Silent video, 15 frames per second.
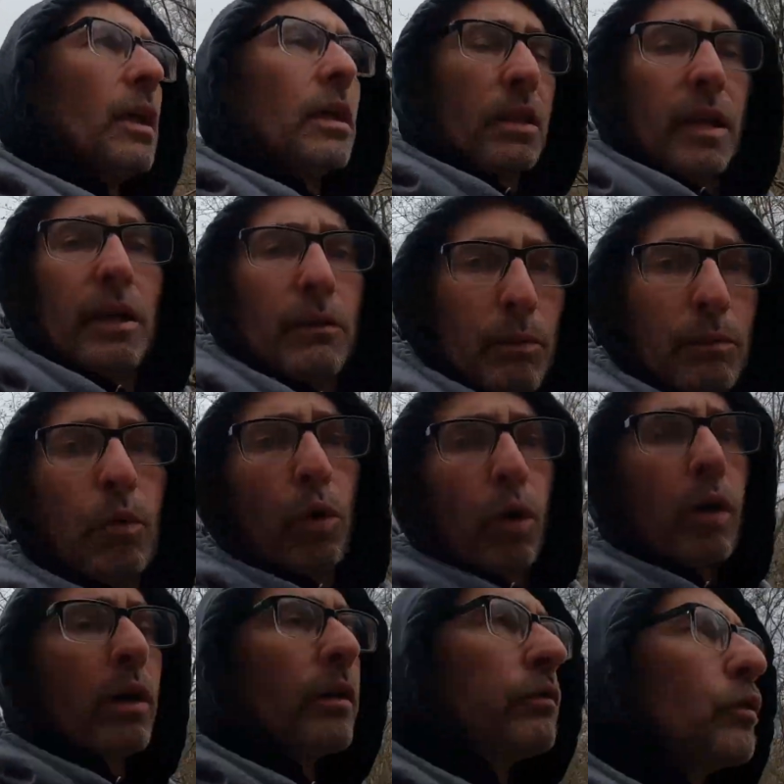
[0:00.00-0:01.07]
There were
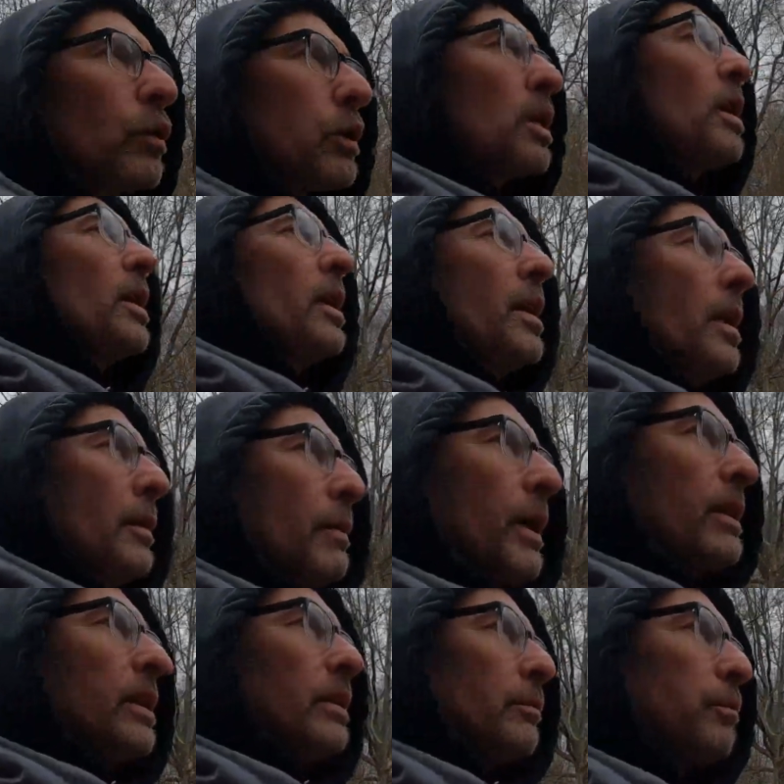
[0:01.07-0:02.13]
more, of course, but I
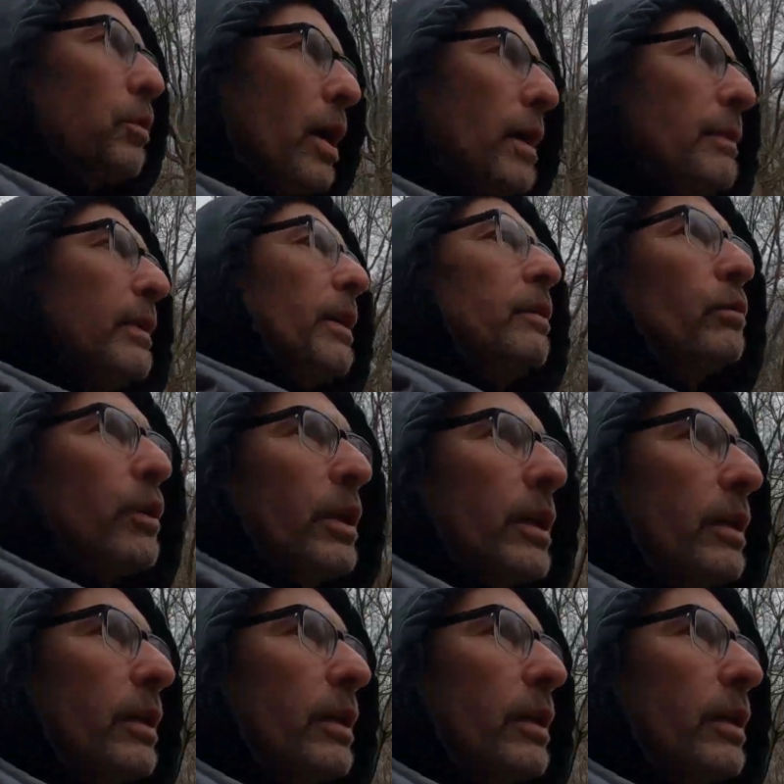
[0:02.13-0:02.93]
think the primary were the